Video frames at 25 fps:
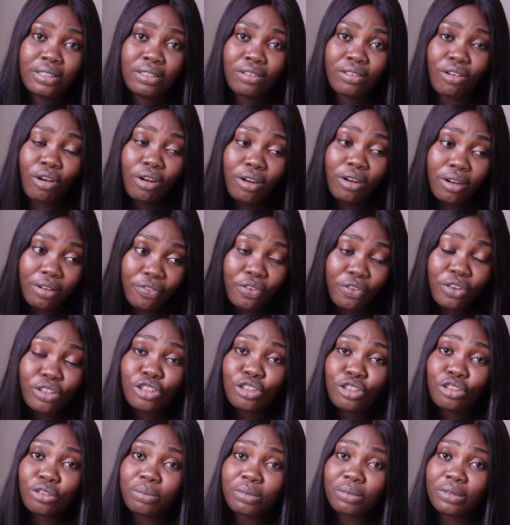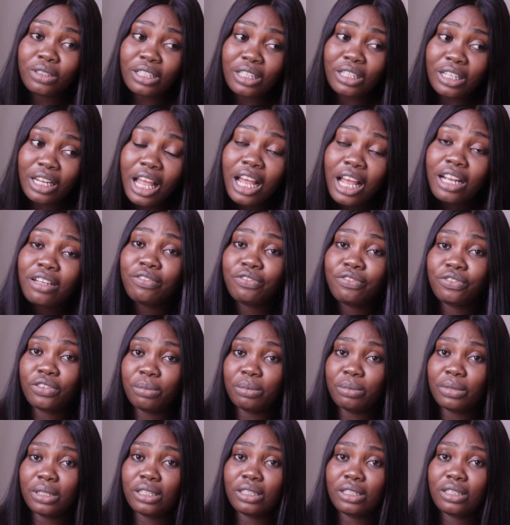All of us should learn from
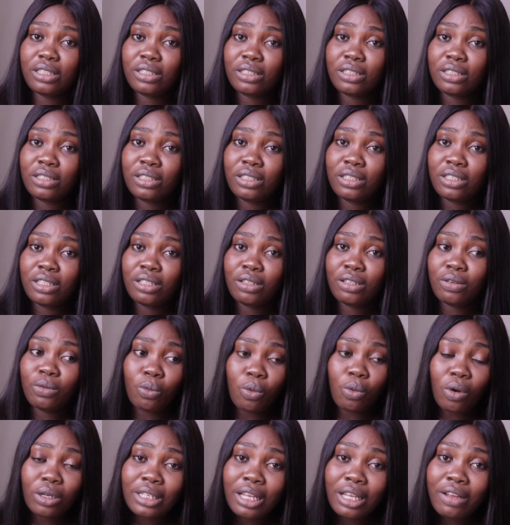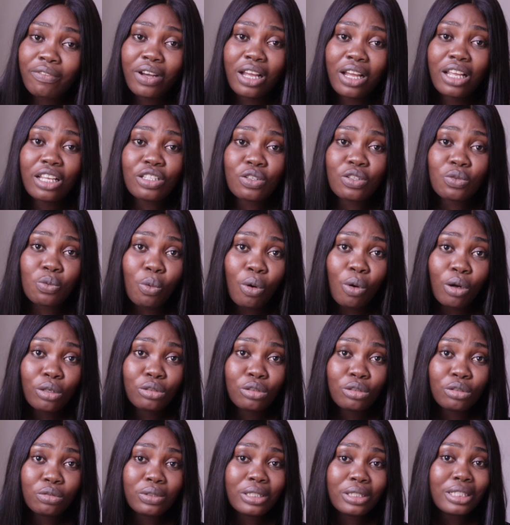this. Whatever is worth
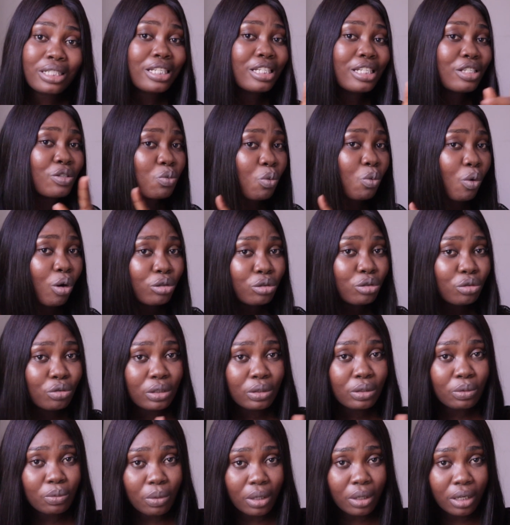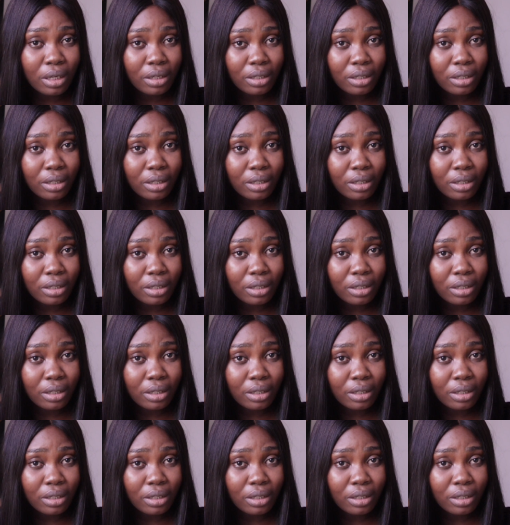doing is worth doing well.